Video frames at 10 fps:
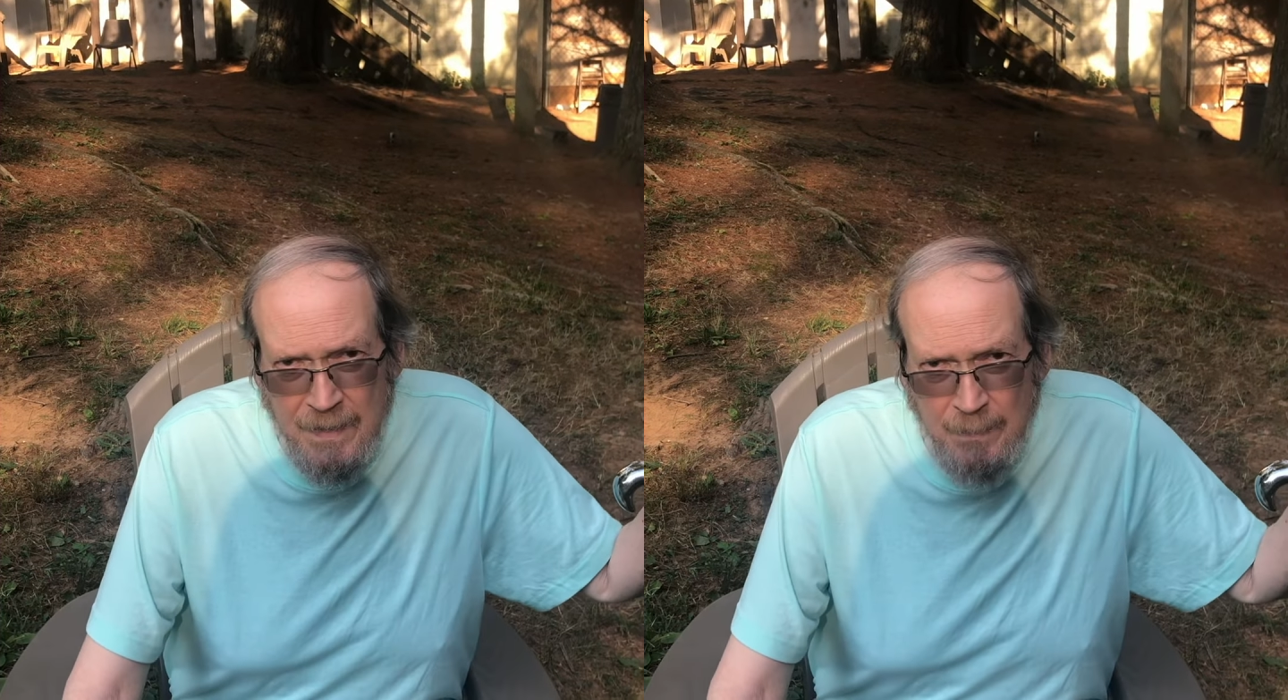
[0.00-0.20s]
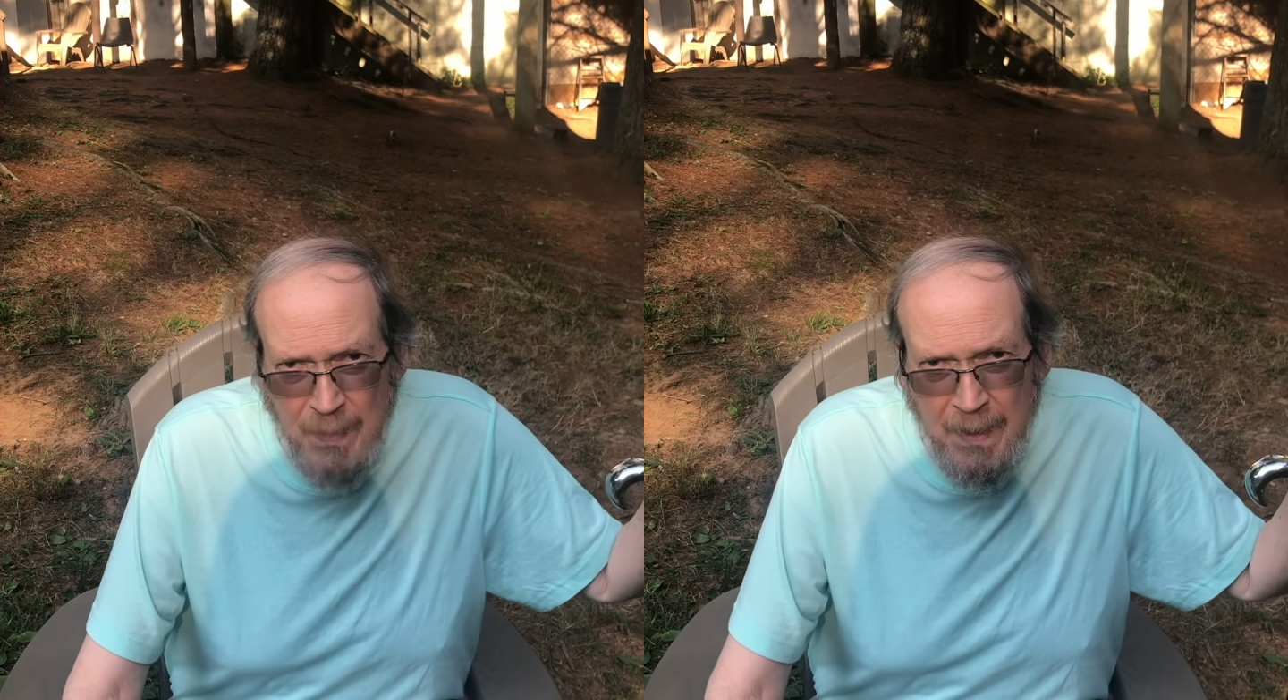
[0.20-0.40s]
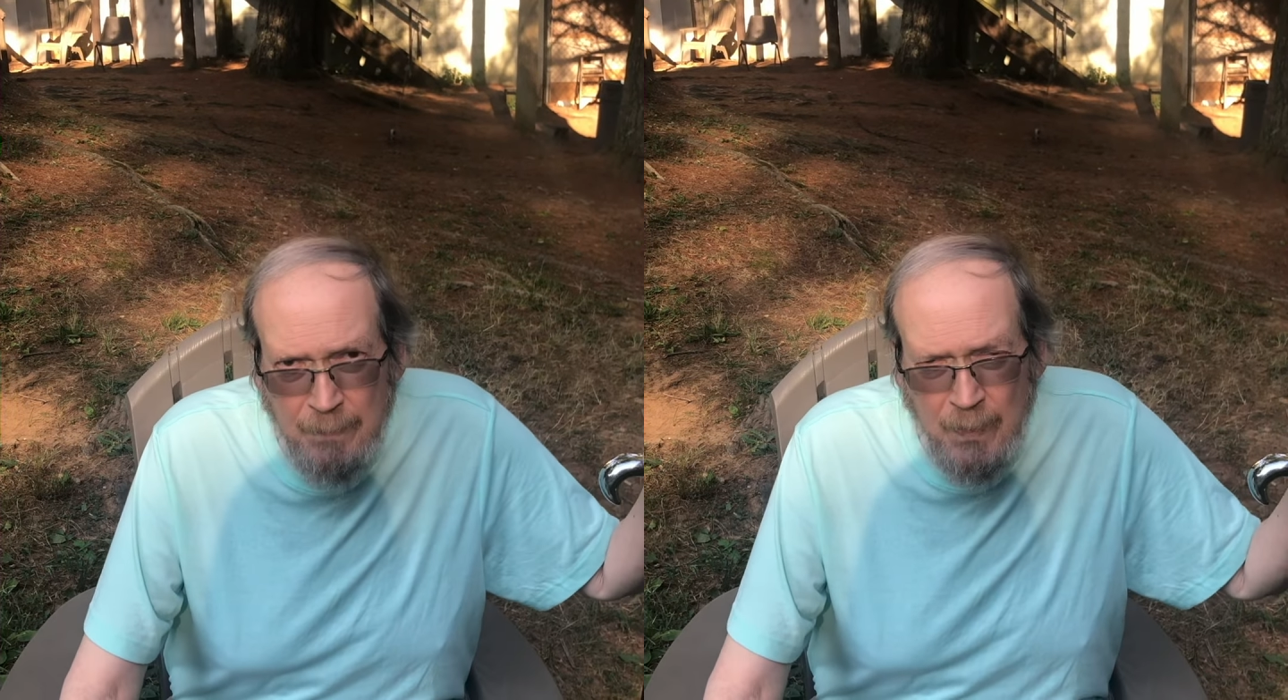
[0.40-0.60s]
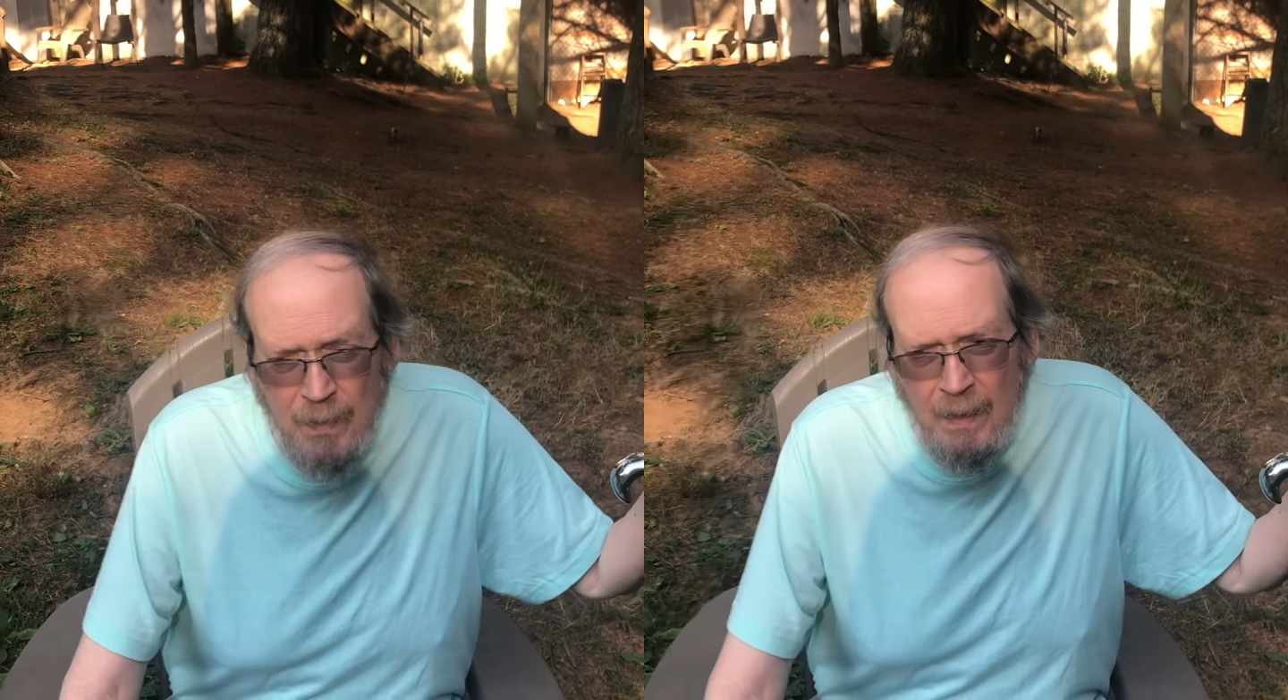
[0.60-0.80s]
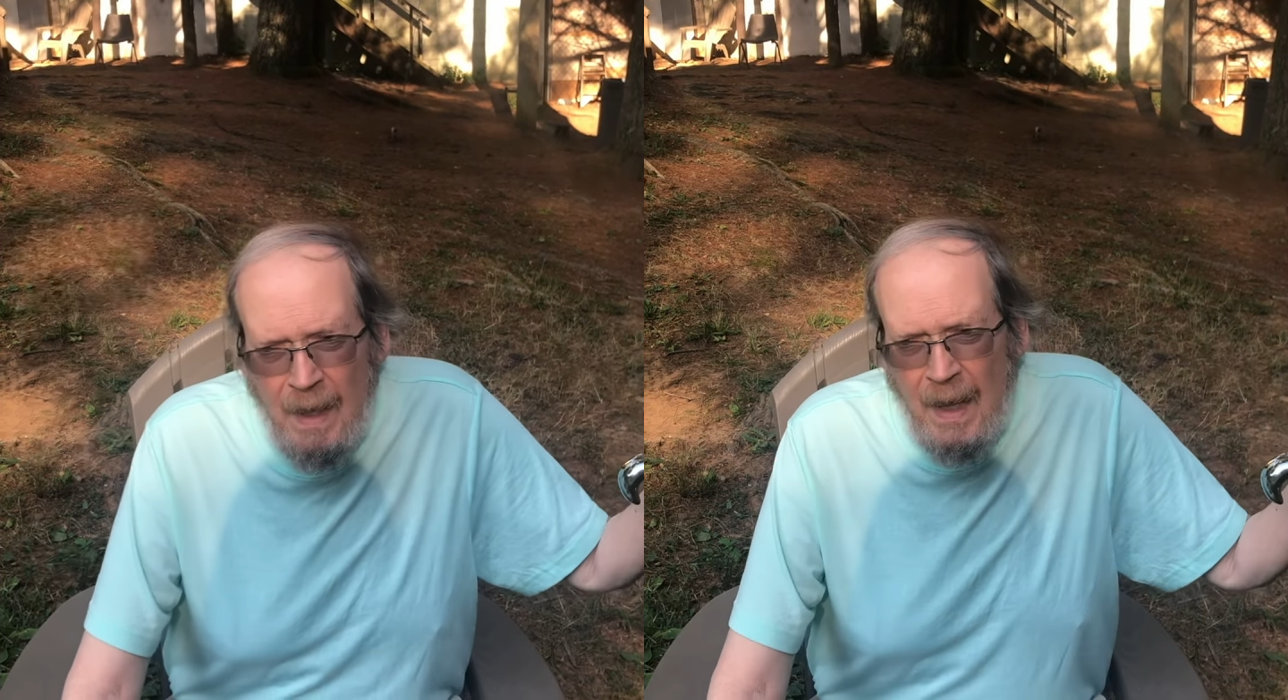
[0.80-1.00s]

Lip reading: the people